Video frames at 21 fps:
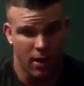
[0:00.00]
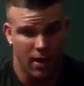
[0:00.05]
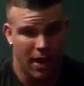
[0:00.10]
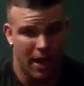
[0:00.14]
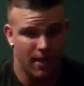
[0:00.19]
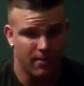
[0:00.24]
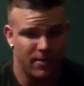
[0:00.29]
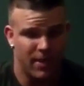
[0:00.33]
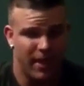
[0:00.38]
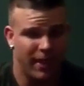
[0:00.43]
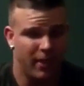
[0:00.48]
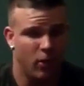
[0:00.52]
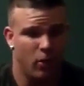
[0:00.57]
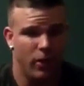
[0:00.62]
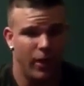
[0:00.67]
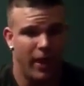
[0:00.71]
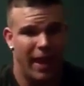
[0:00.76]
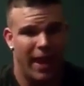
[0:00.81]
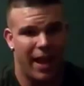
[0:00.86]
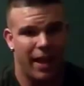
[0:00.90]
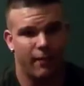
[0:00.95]
I'm taking
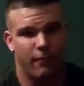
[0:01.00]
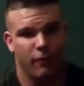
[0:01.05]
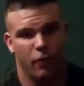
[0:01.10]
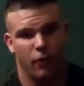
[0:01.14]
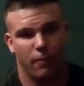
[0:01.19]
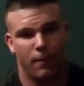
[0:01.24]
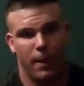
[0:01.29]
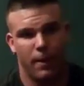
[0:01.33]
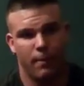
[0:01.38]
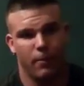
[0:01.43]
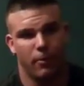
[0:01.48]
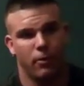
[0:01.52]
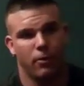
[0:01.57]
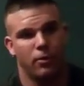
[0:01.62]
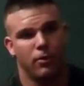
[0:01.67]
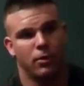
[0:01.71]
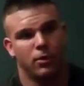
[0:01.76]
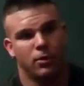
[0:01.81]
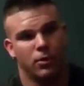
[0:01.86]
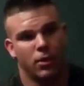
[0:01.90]
only a handful of people,